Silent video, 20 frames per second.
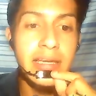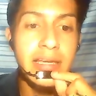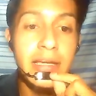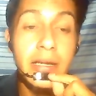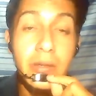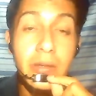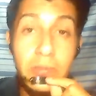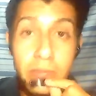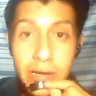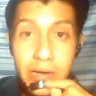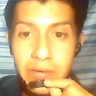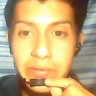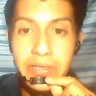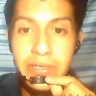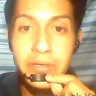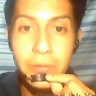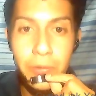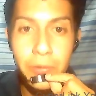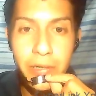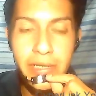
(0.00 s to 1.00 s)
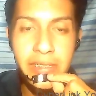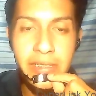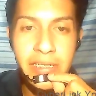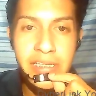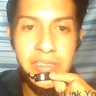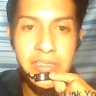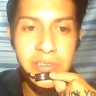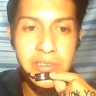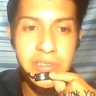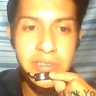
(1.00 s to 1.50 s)
graphic
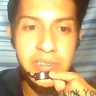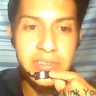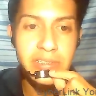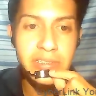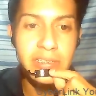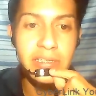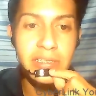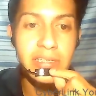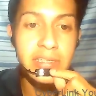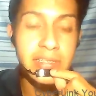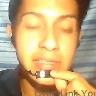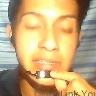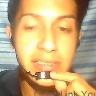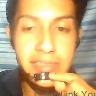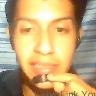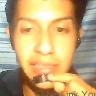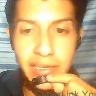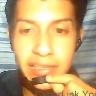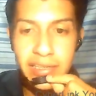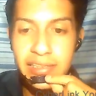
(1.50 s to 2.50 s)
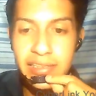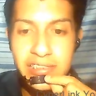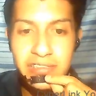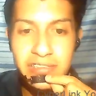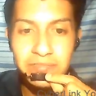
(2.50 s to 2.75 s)
organizers in this case.